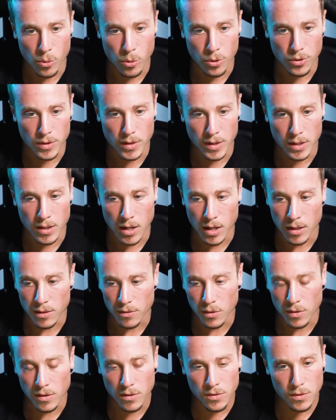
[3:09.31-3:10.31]
or T-con.
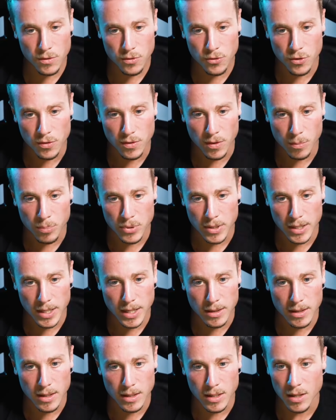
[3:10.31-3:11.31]
So this is just a
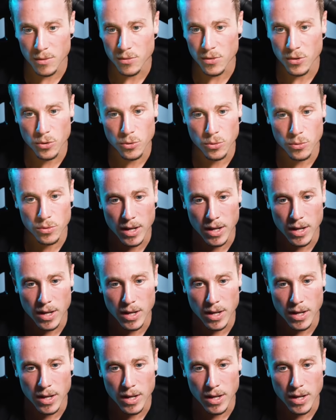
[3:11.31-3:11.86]
play that gives you